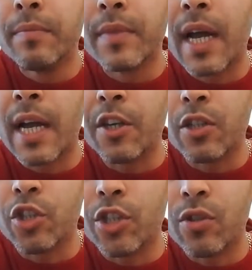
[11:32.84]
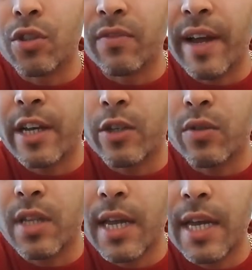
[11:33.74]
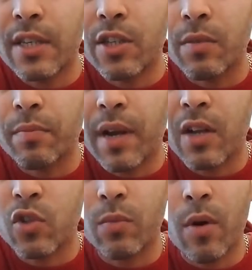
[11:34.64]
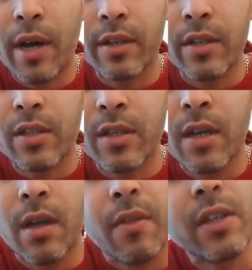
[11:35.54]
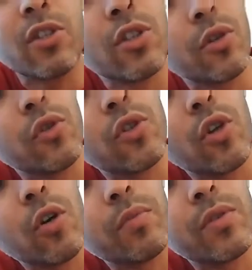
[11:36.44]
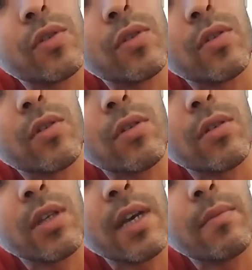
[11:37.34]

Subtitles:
and you can choose your values there, so plus or minus, I think it's 2 stops, yeah,